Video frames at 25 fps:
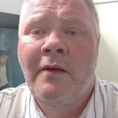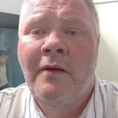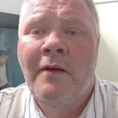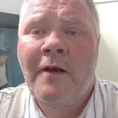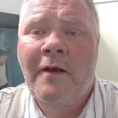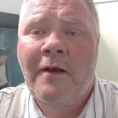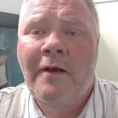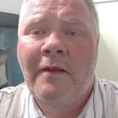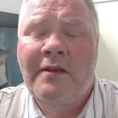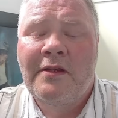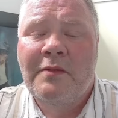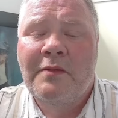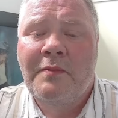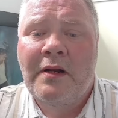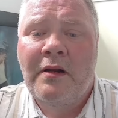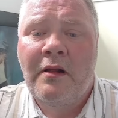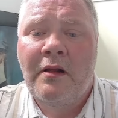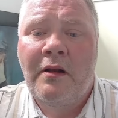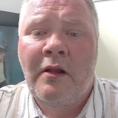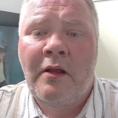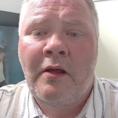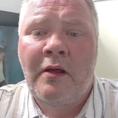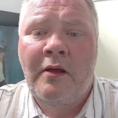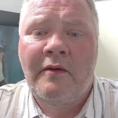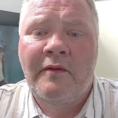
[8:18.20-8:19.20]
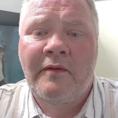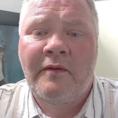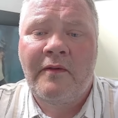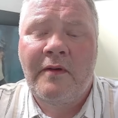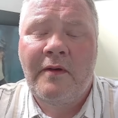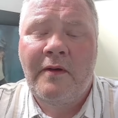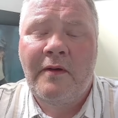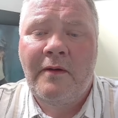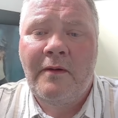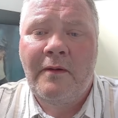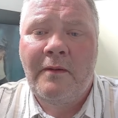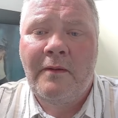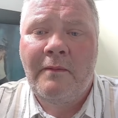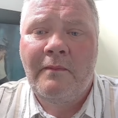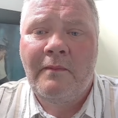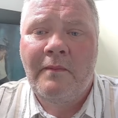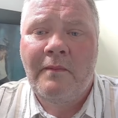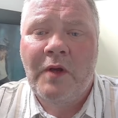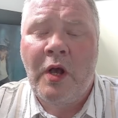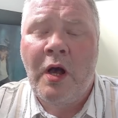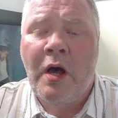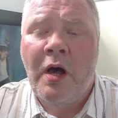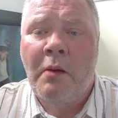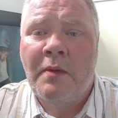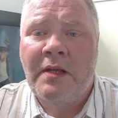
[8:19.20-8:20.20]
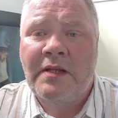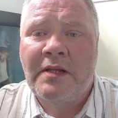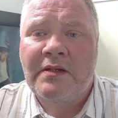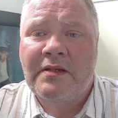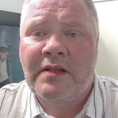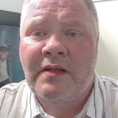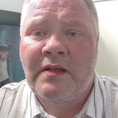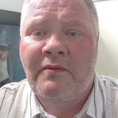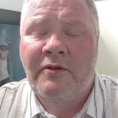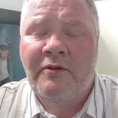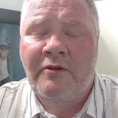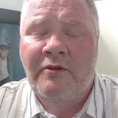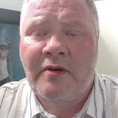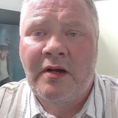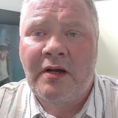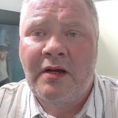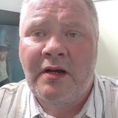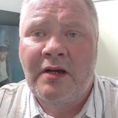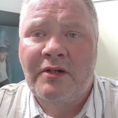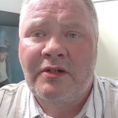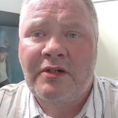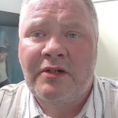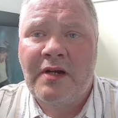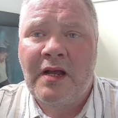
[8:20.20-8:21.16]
There's been a lot of comments that Farage